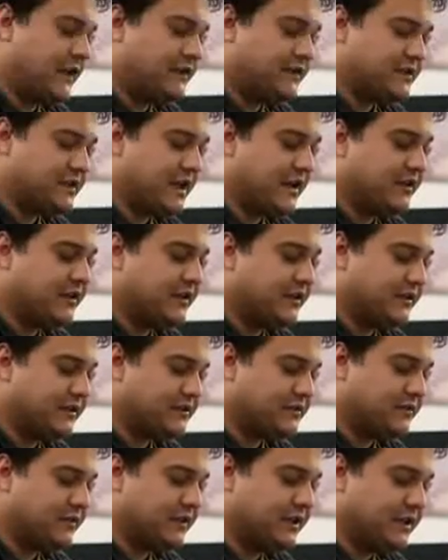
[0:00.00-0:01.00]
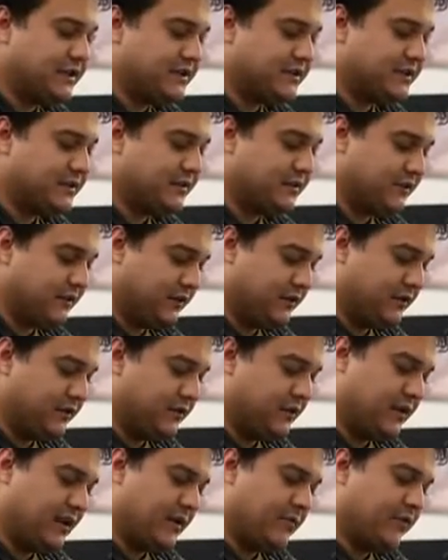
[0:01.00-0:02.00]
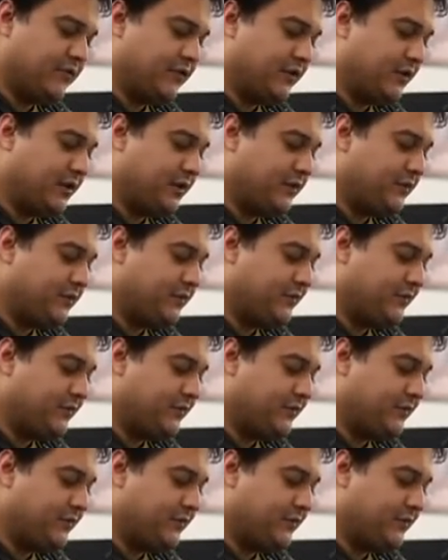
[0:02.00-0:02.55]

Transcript: and scaling is really easy to do in camera view 1.